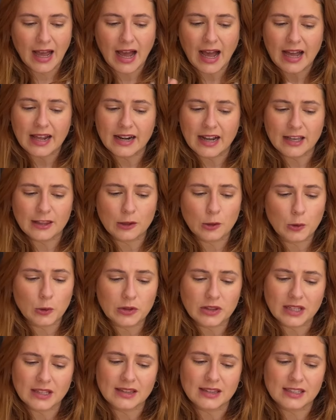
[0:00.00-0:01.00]
And I
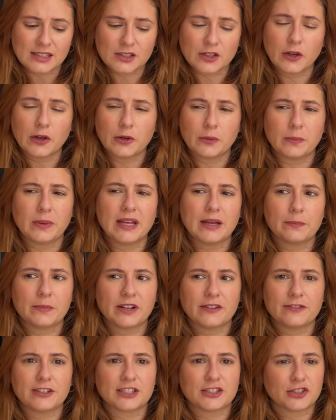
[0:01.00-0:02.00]
thought that this could be a bit
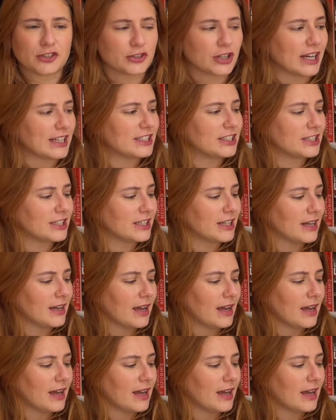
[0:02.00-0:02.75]
of a stretch